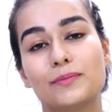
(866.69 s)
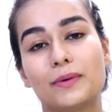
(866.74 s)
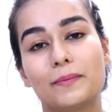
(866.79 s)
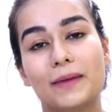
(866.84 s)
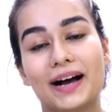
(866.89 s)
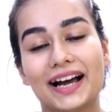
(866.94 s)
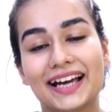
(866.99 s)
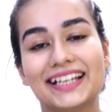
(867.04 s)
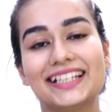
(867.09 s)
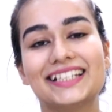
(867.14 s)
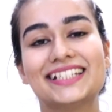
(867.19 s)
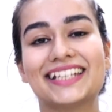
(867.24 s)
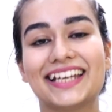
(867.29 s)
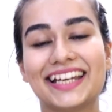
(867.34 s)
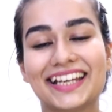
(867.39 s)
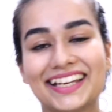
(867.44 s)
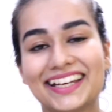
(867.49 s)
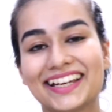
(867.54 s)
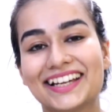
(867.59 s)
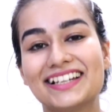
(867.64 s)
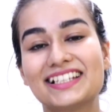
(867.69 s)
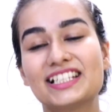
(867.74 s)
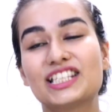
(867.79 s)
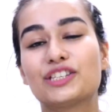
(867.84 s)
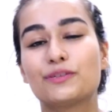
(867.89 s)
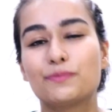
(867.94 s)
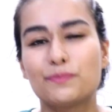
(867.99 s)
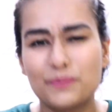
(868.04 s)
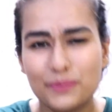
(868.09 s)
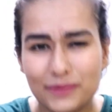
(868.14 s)
Bye bye, take care,
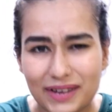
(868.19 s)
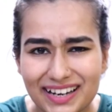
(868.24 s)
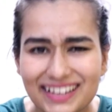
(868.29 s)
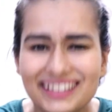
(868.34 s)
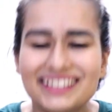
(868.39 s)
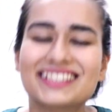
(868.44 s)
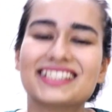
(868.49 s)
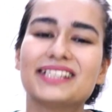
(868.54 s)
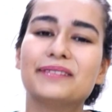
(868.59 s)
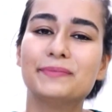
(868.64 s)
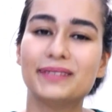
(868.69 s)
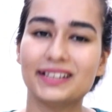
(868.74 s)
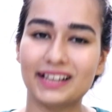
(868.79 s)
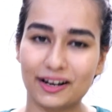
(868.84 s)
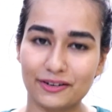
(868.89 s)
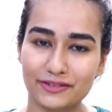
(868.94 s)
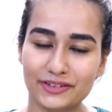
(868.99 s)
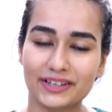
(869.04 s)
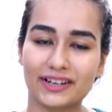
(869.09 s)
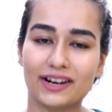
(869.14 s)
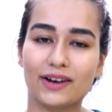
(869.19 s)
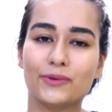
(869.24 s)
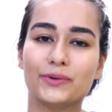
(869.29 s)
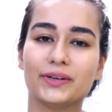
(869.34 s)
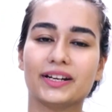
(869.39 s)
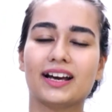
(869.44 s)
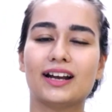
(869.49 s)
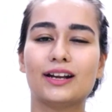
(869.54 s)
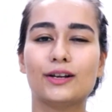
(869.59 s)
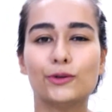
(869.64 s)
spread some love around,
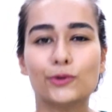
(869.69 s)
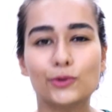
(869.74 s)
yaar.